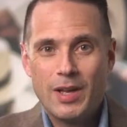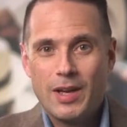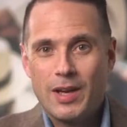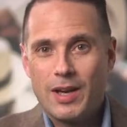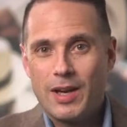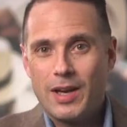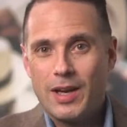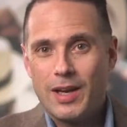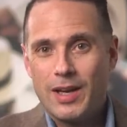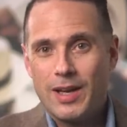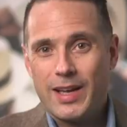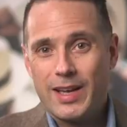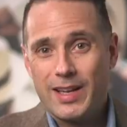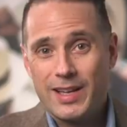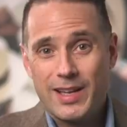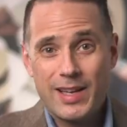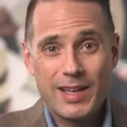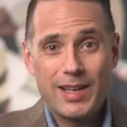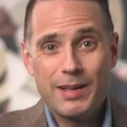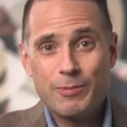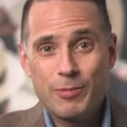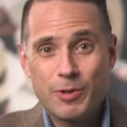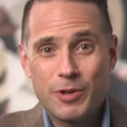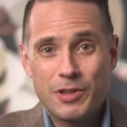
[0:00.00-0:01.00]
And
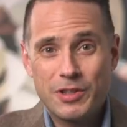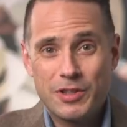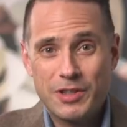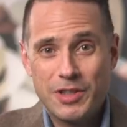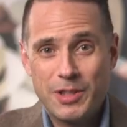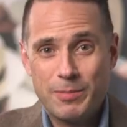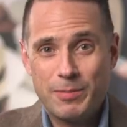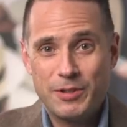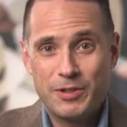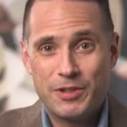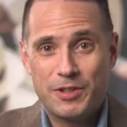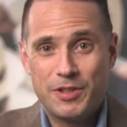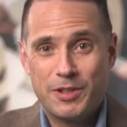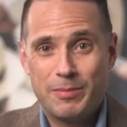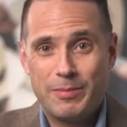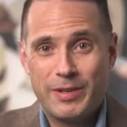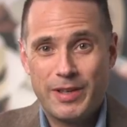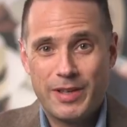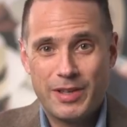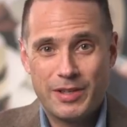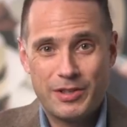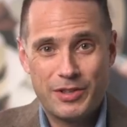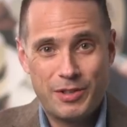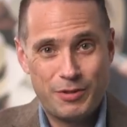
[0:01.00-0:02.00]
getting more sleep is good
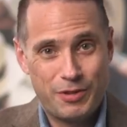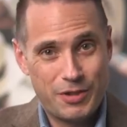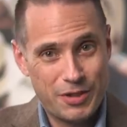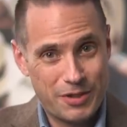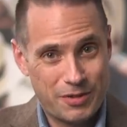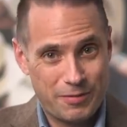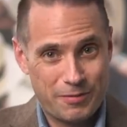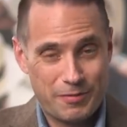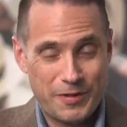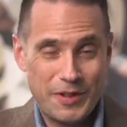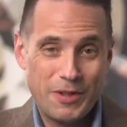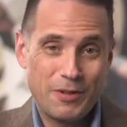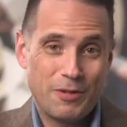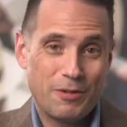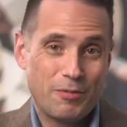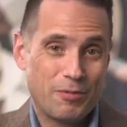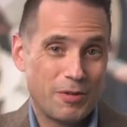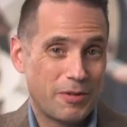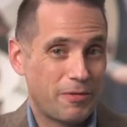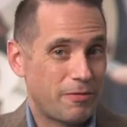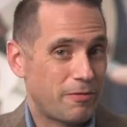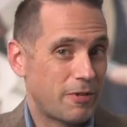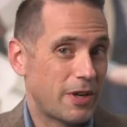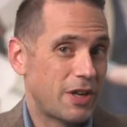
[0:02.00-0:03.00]
because you just feel
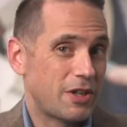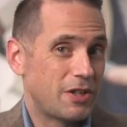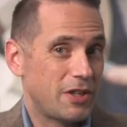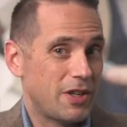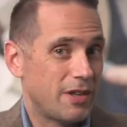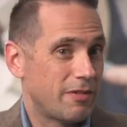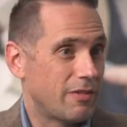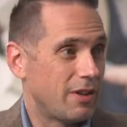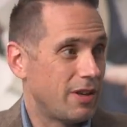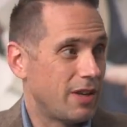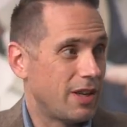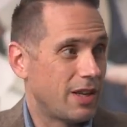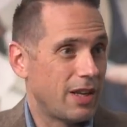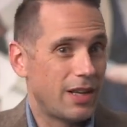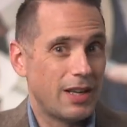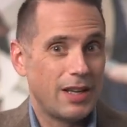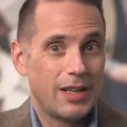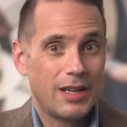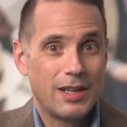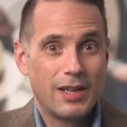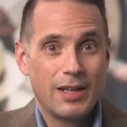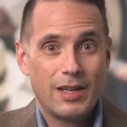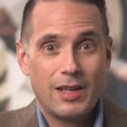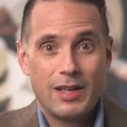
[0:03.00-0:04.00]
refreshed every
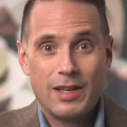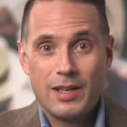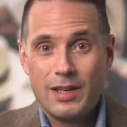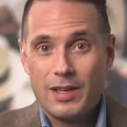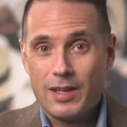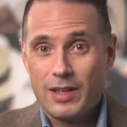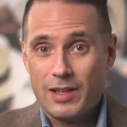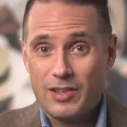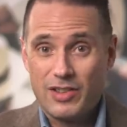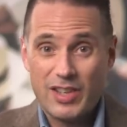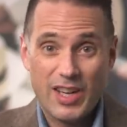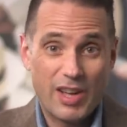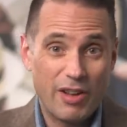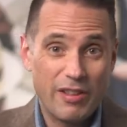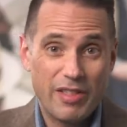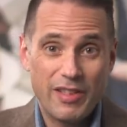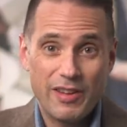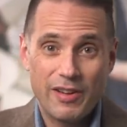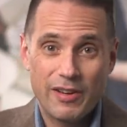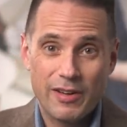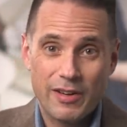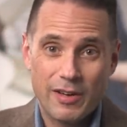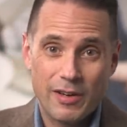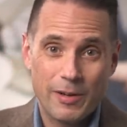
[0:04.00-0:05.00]
day. It's
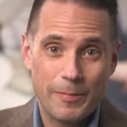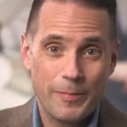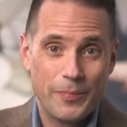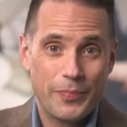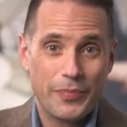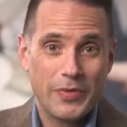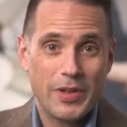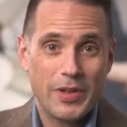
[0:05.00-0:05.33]
healthier.